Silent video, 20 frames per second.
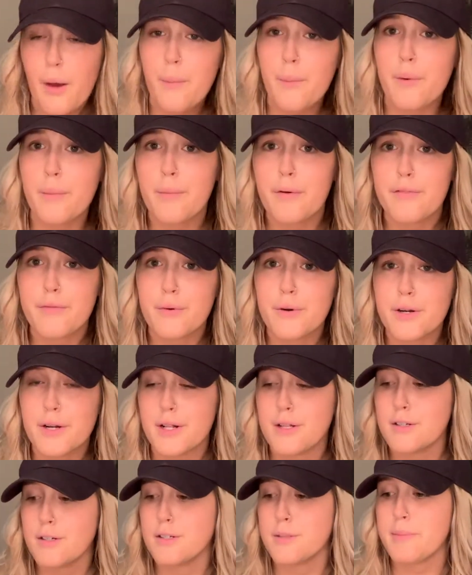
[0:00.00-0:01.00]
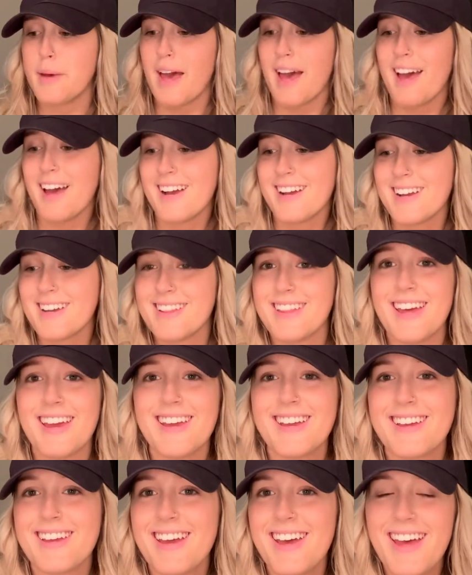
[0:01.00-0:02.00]
want my $4 back.
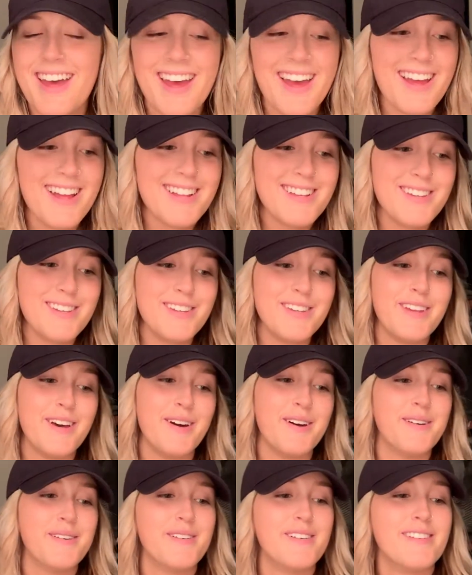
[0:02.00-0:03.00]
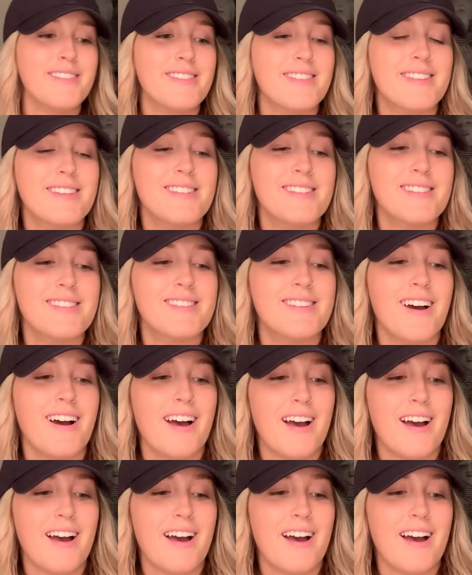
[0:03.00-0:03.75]
Like, no, this is not